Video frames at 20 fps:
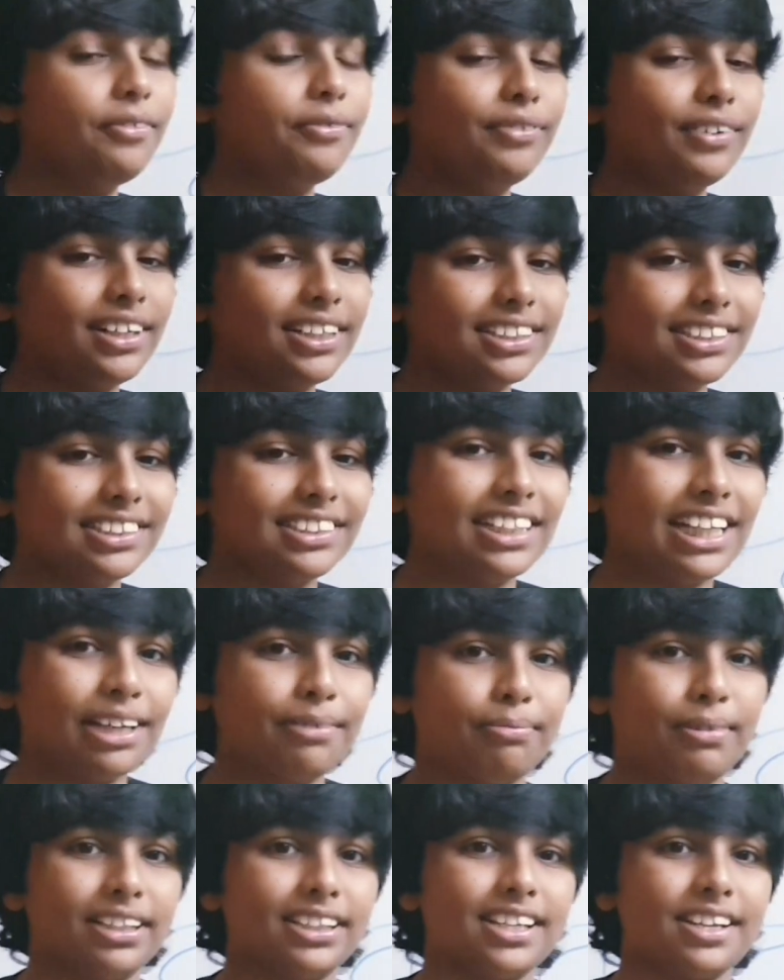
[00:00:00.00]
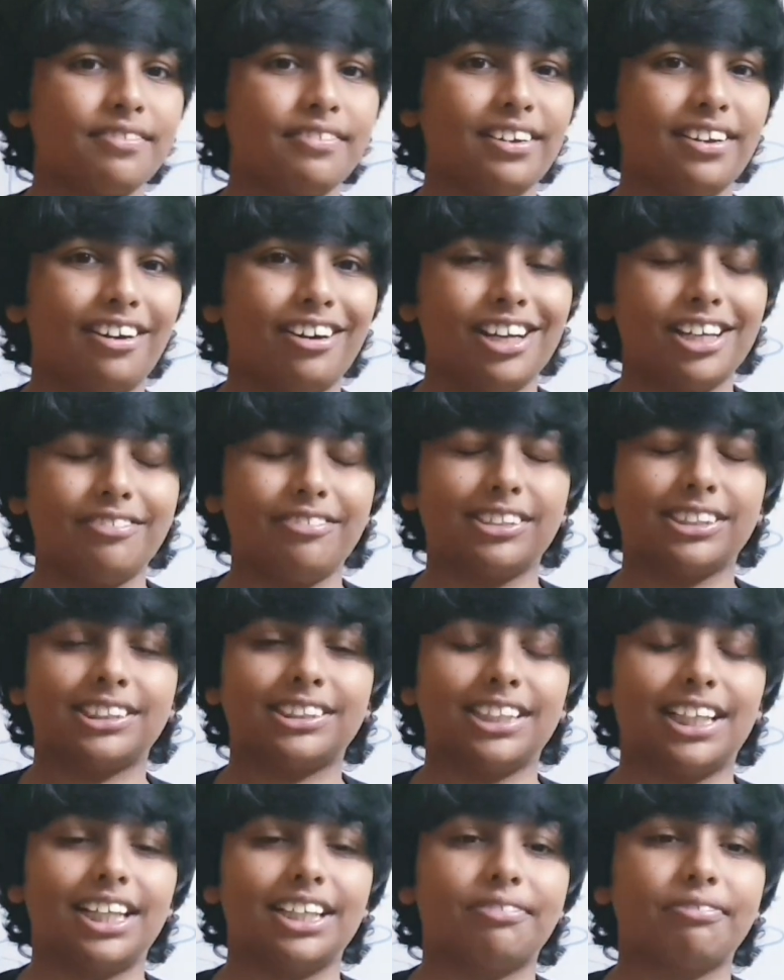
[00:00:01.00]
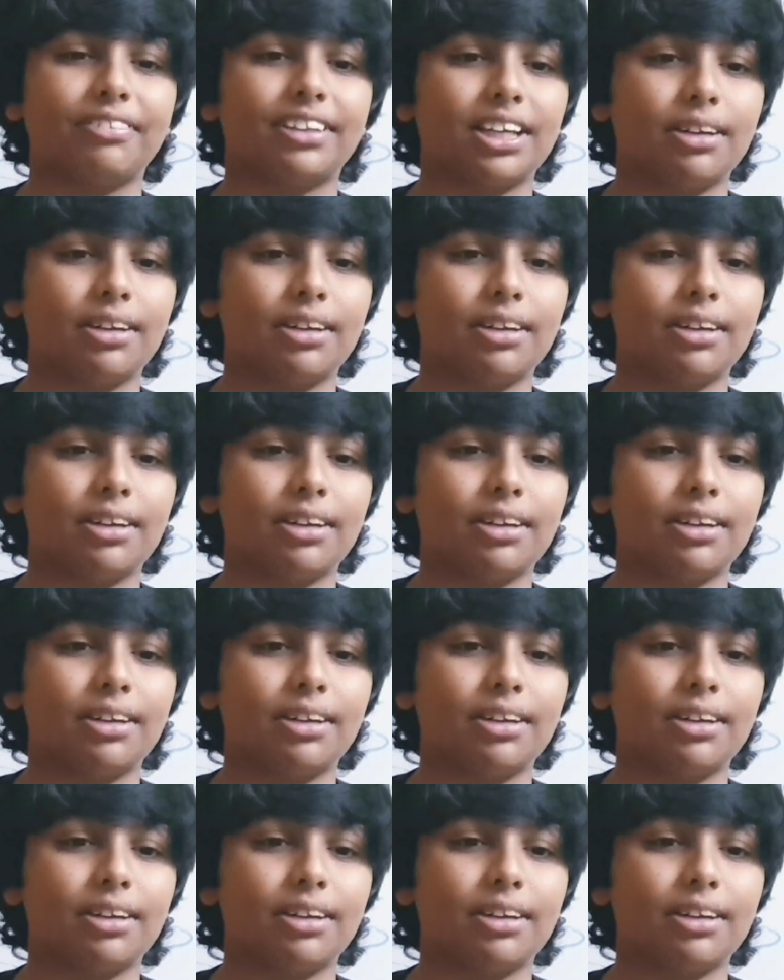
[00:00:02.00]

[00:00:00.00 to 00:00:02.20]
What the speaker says: words like mother will always start with